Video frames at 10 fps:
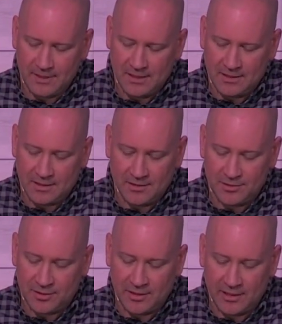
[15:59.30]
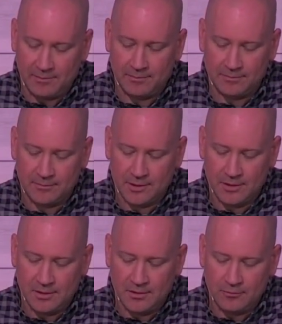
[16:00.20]
says to them,
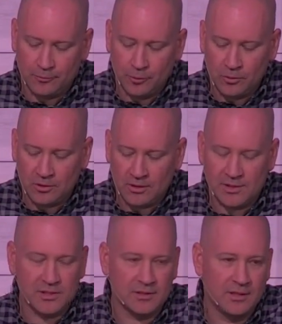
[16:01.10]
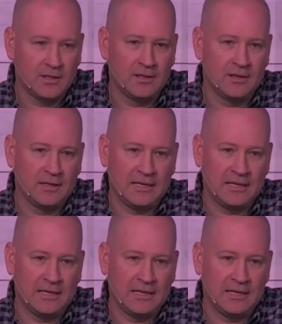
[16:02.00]
Rulers and